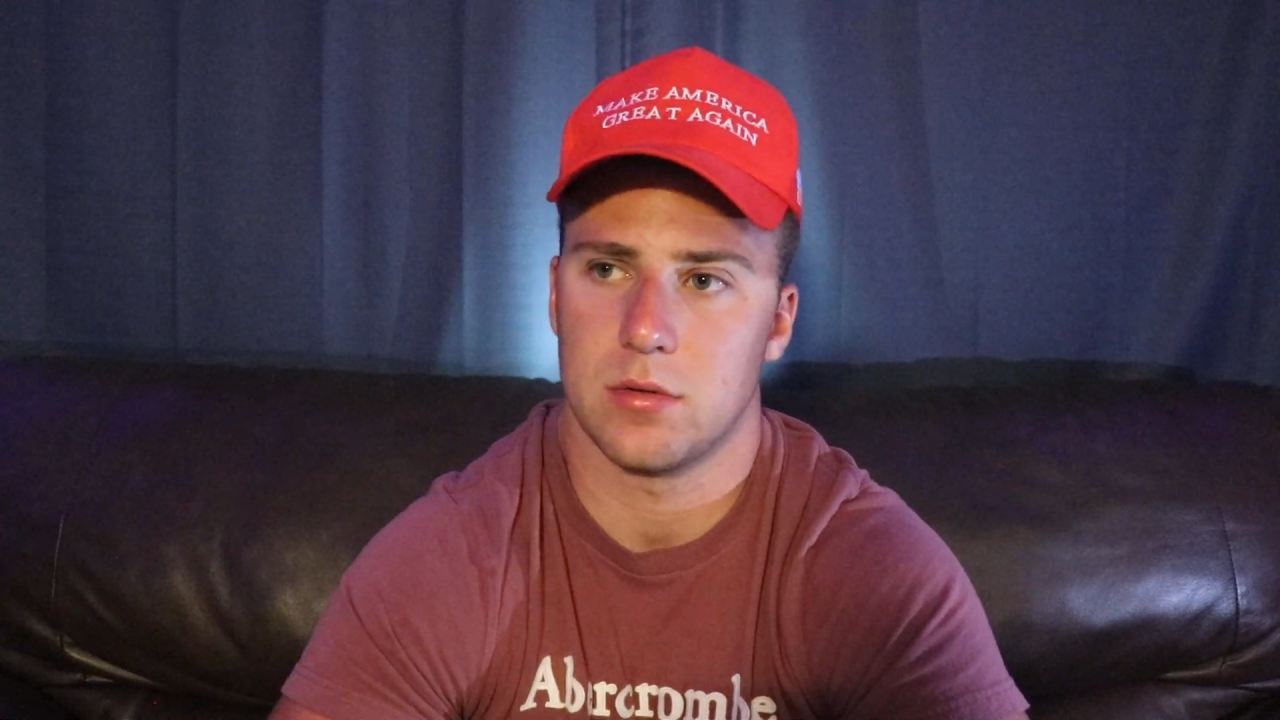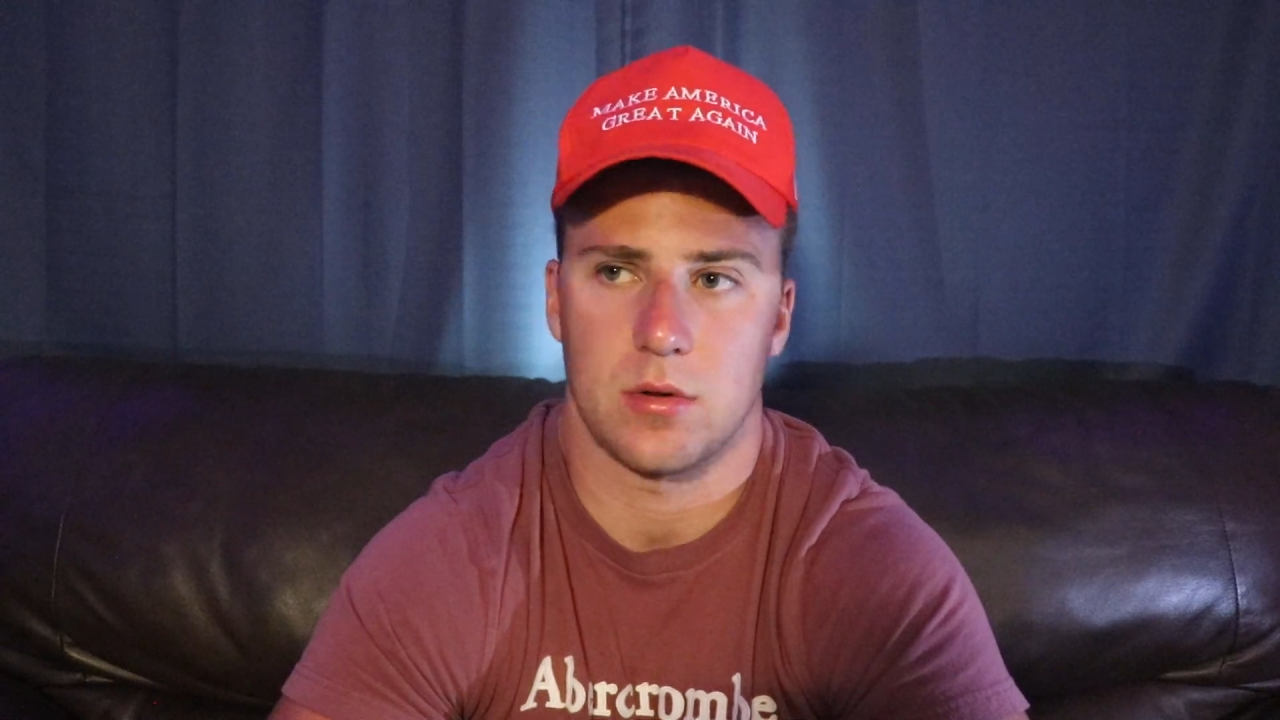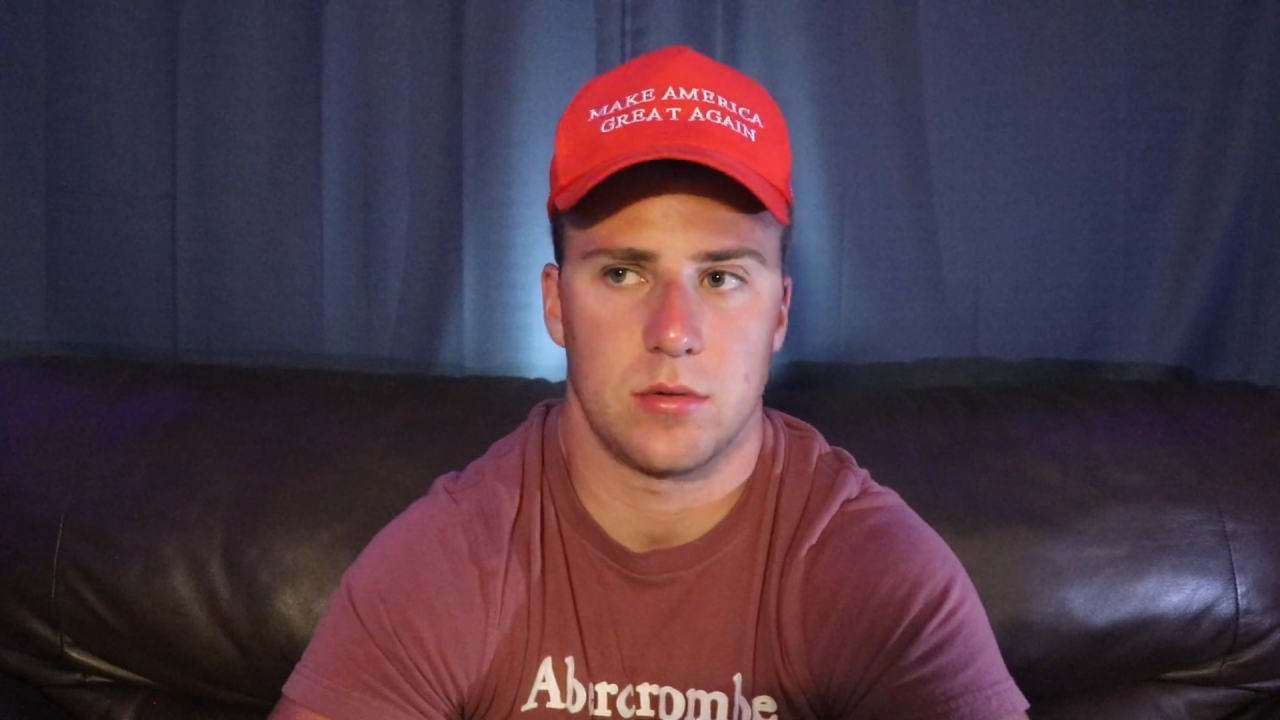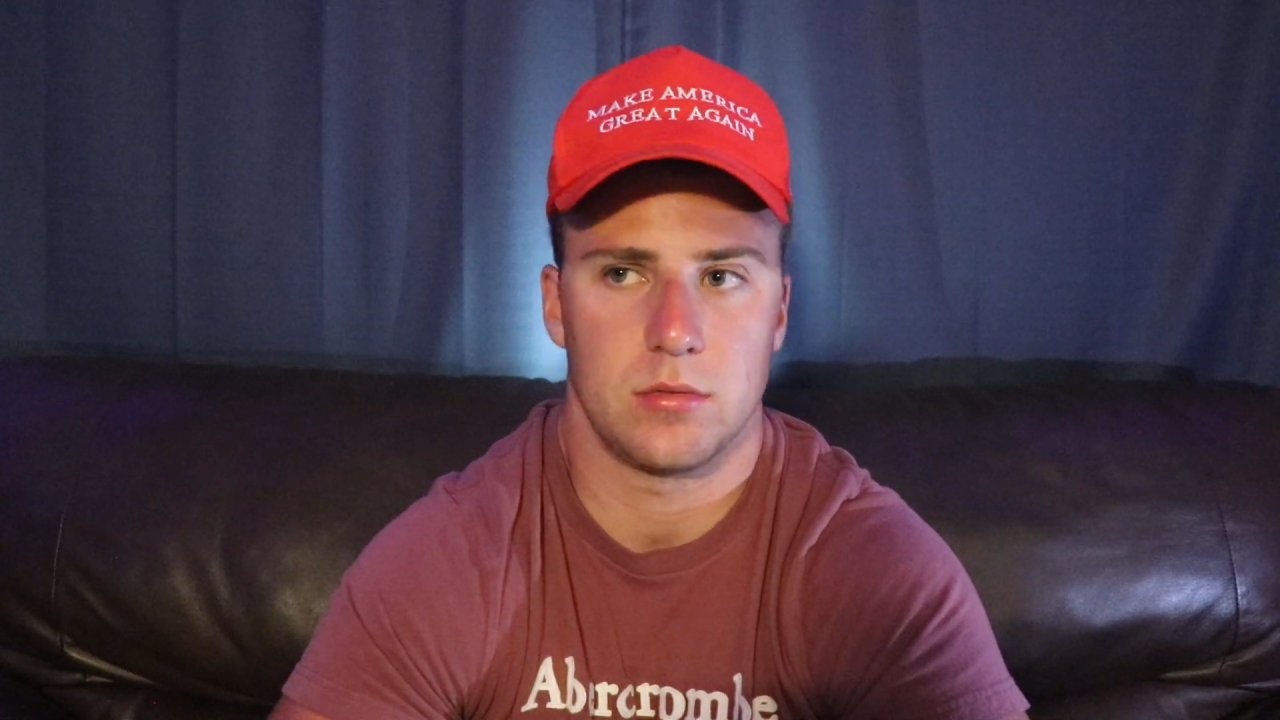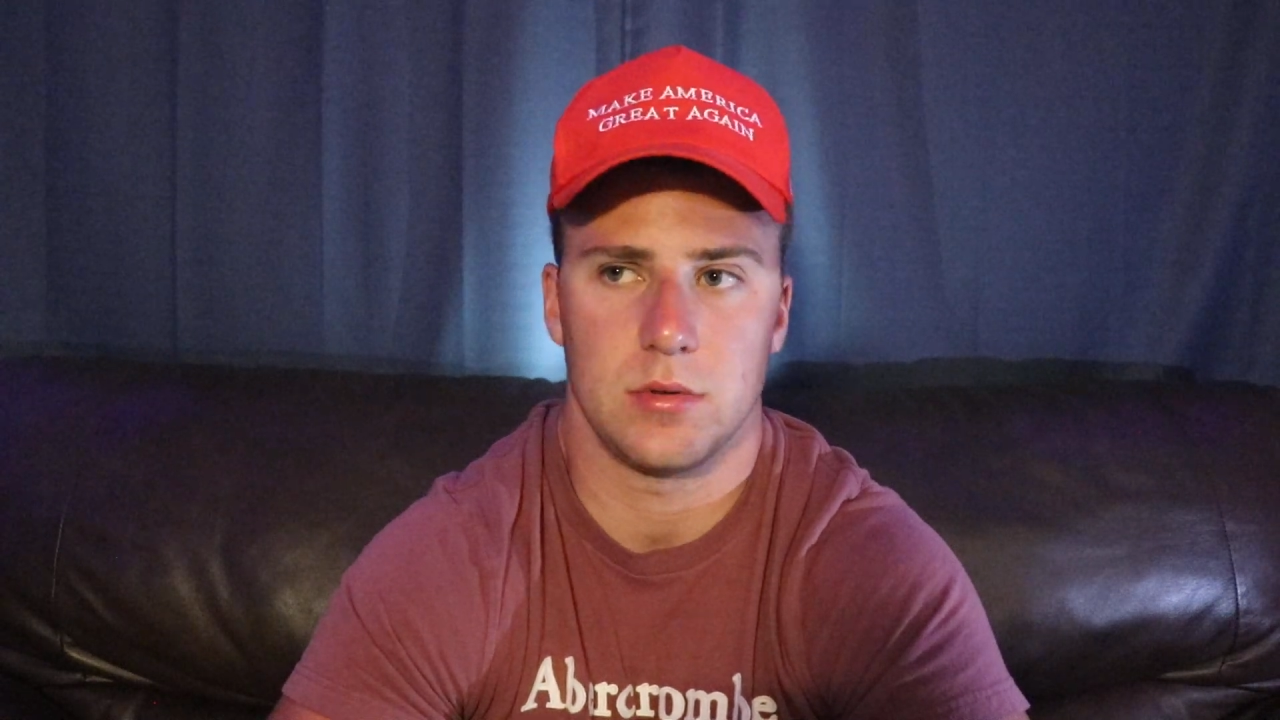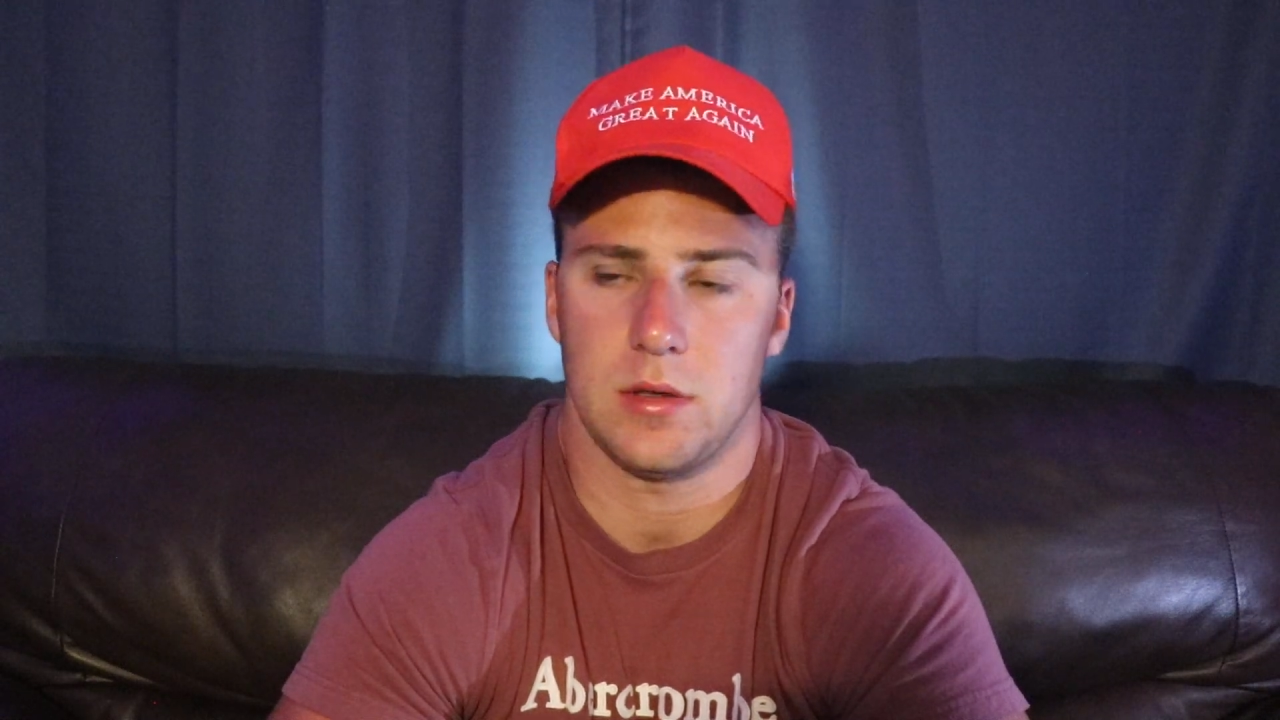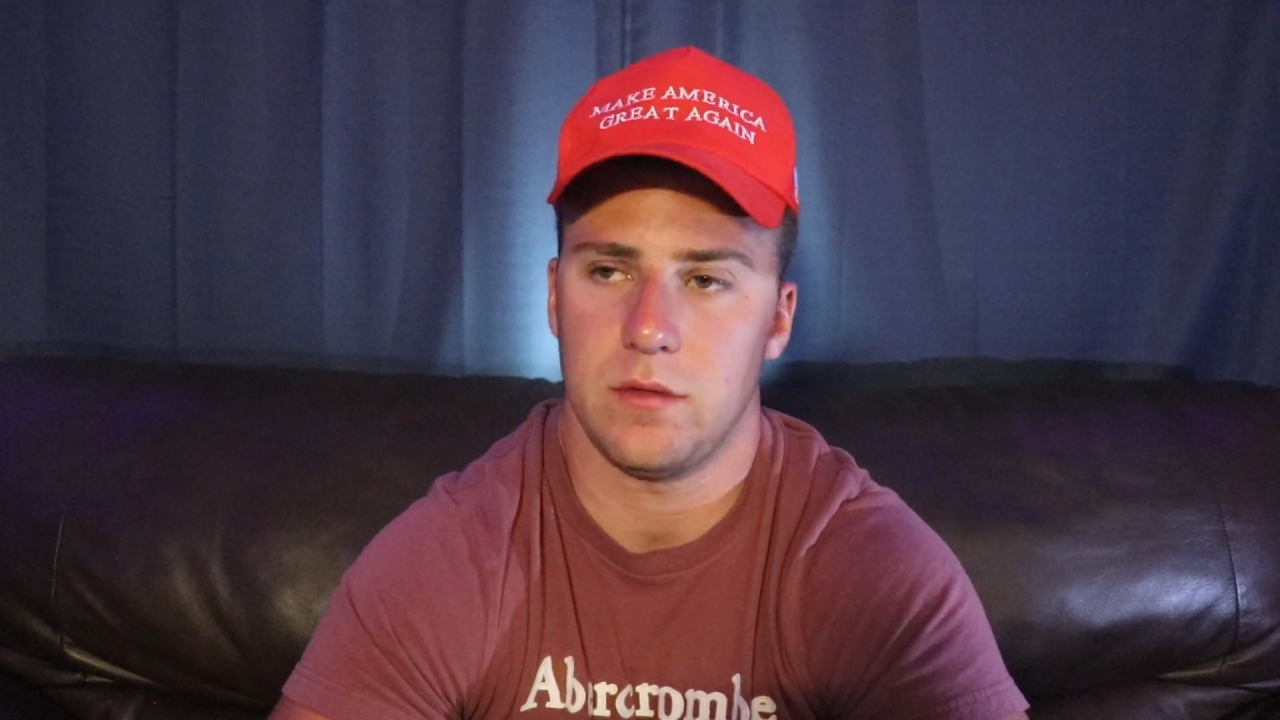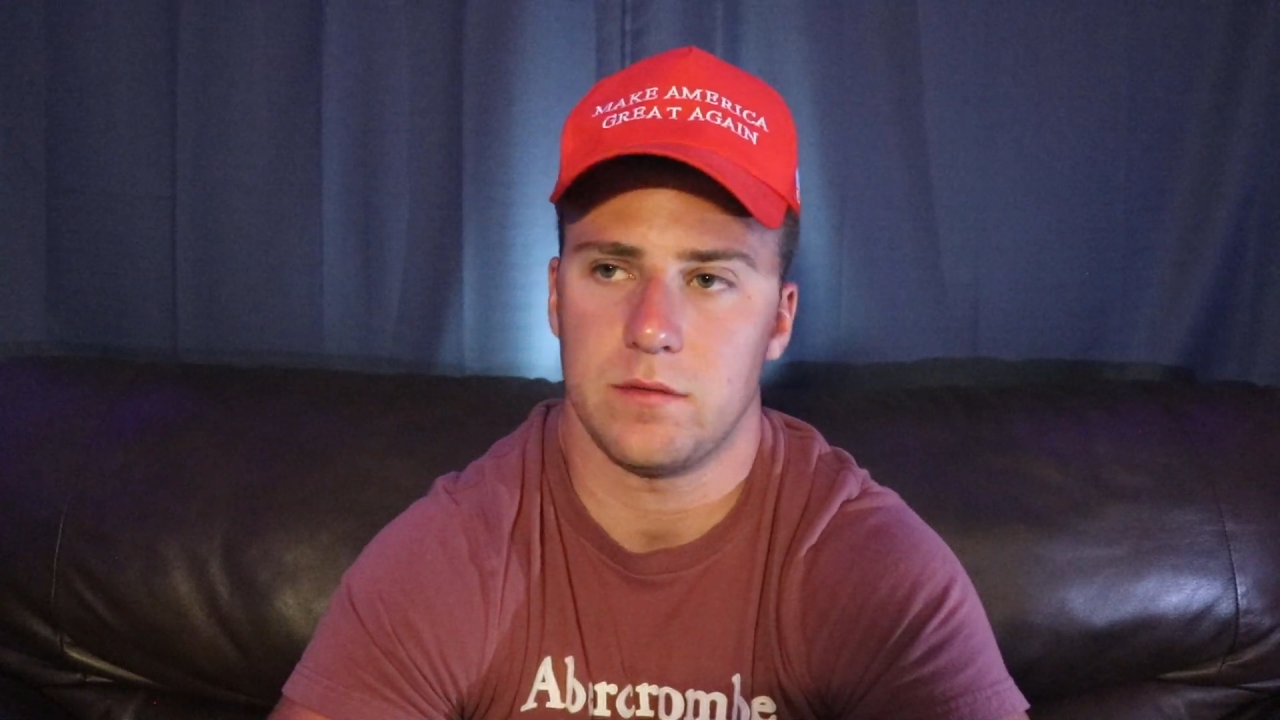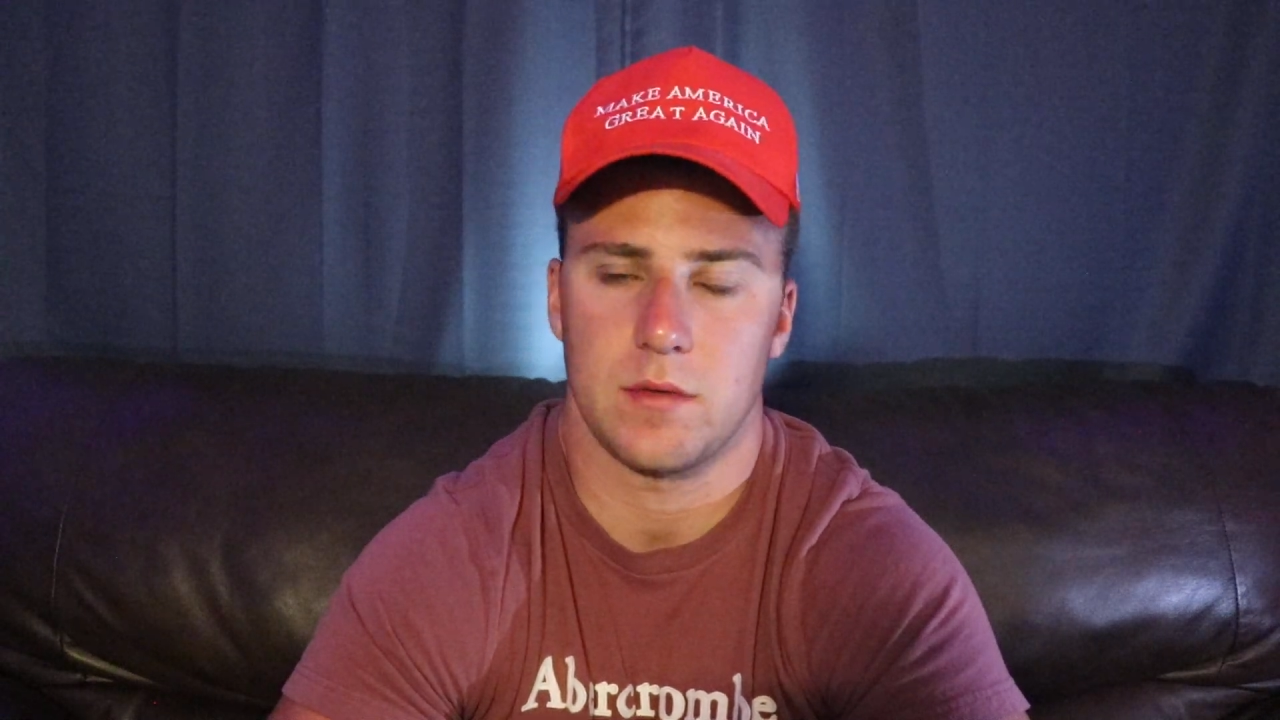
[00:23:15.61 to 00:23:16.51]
Holy